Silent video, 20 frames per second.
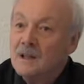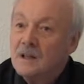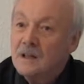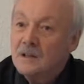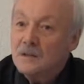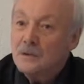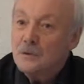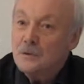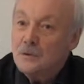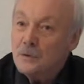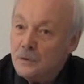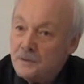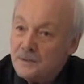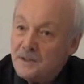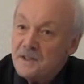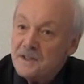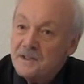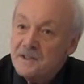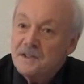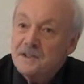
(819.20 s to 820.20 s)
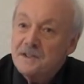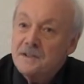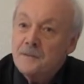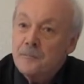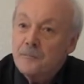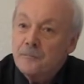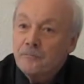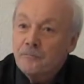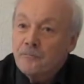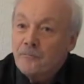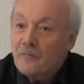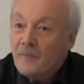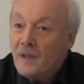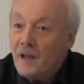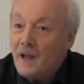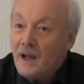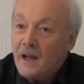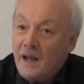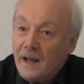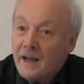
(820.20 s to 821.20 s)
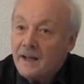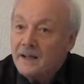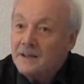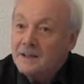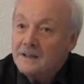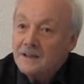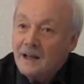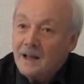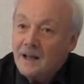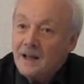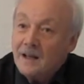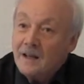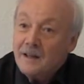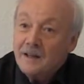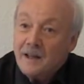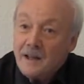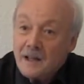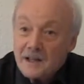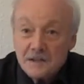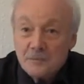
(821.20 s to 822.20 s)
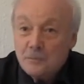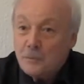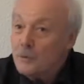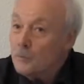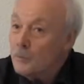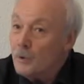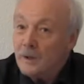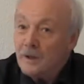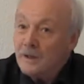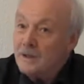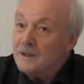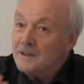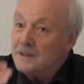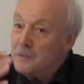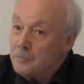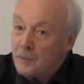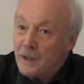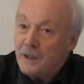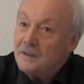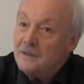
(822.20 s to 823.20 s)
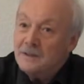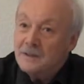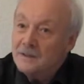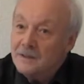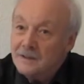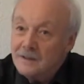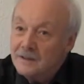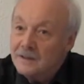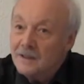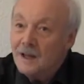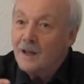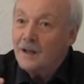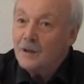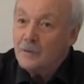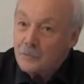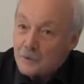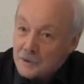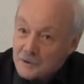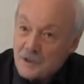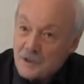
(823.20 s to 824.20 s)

yeah. to tourists. Yeah. And uh, as we were independent, uh, we